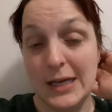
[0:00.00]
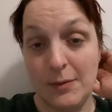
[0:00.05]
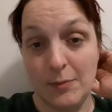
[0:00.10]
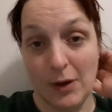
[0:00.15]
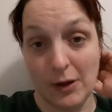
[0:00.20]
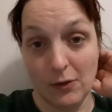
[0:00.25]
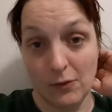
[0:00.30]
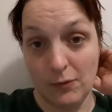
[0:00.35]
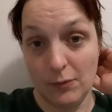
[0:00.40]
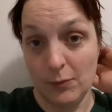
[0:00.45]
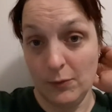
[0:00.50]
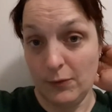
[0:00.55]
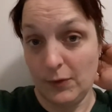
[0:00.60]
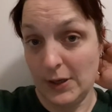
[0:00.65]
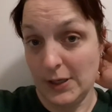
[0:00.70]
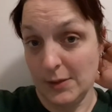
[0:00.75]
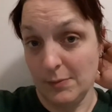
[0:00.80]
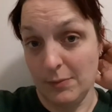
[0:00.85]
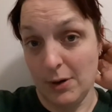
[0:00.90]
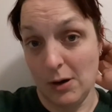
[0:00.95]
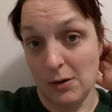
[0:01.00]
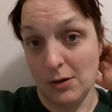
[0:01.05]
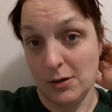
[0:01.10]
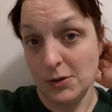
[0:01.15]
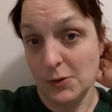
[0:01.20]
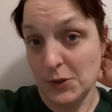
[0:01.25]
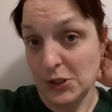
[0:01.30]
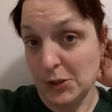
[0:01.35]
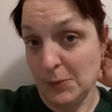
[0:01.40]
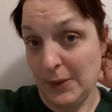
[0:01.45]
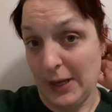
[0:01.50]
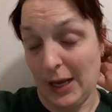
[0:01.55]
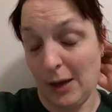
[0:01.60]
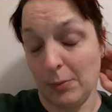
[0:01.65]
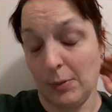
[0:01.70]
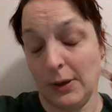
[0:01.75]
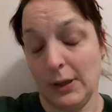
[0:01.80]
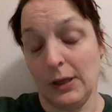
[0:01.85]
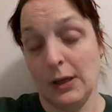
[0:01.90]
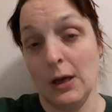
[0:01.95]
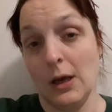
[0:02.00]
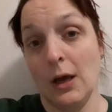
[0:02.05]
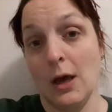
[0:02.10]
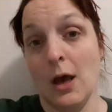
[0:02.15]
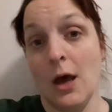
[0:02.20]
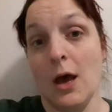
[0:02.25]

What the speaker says: email from a friend in Poland wishing me happy